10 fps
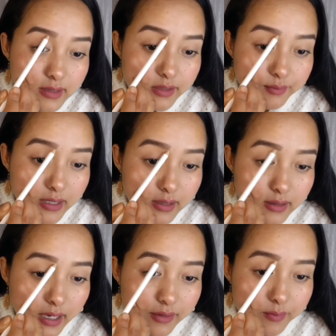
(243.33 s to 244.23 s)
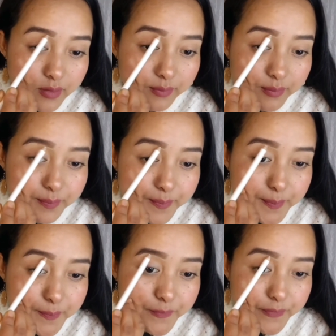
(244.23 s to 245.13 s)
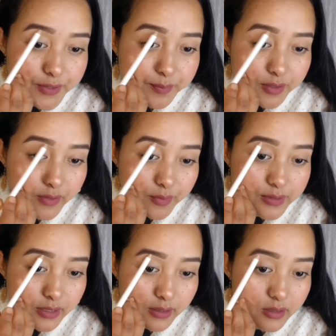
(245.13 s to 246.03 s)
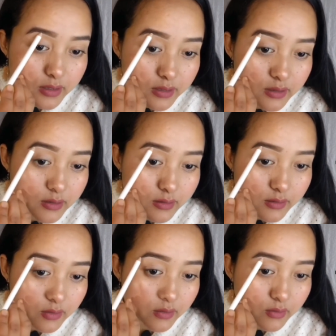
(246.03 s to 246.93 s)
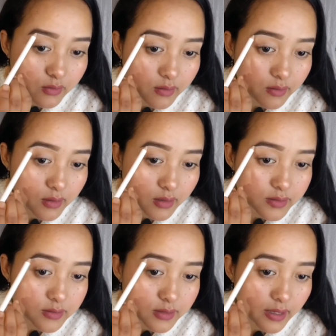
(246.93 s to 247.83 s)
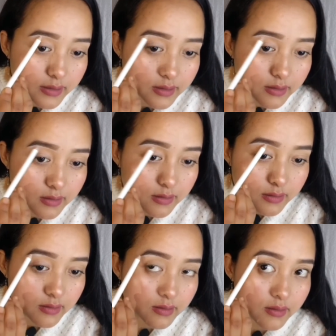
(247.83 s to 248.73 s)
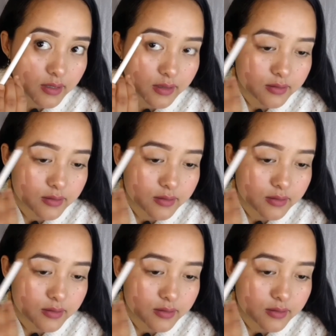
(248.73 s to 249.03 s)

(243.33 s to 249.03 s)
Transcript: to make a line from the front part of my eyebrows and roll to the end, like this.